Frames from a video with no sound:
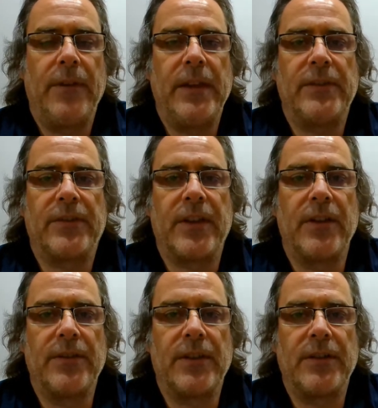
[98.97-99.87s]
the
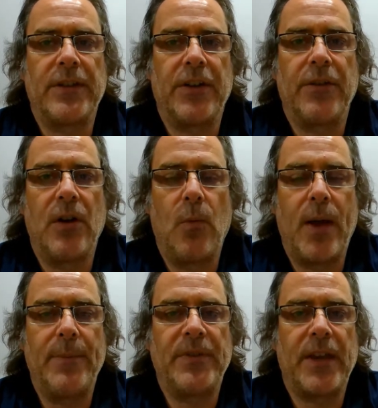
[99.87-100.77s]
Skills Ontario
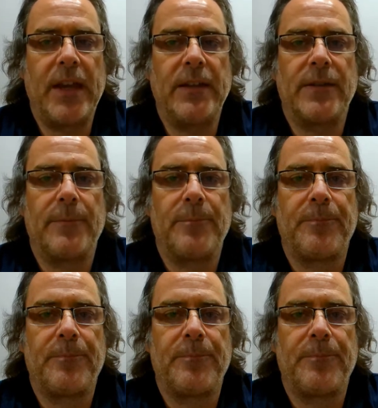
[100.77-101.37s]
website.